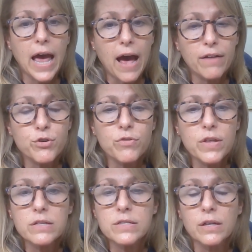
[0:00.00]
after the
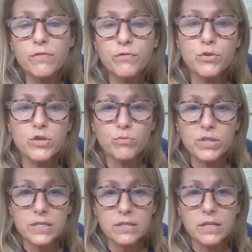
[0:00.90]
insulin infusion was
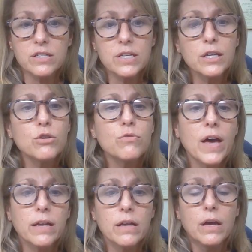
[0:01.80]
discontinued, that